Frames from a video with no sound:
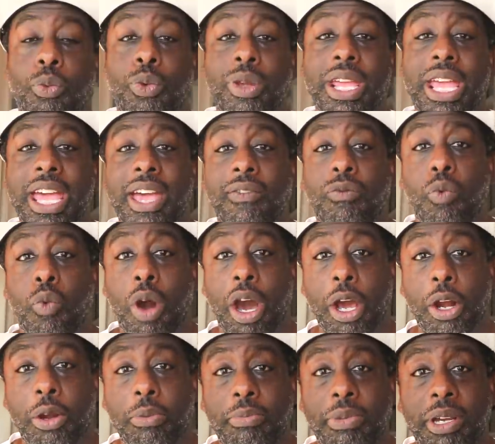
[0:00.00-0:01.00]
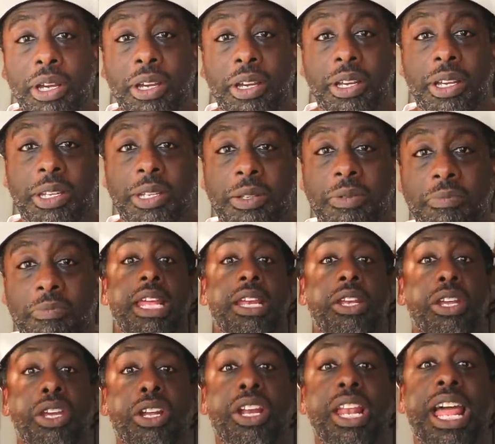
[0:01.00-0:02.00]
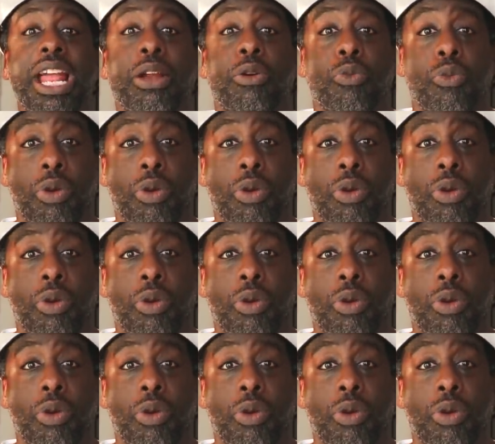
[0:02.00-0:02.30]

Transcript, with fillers: We have water bugs. They look like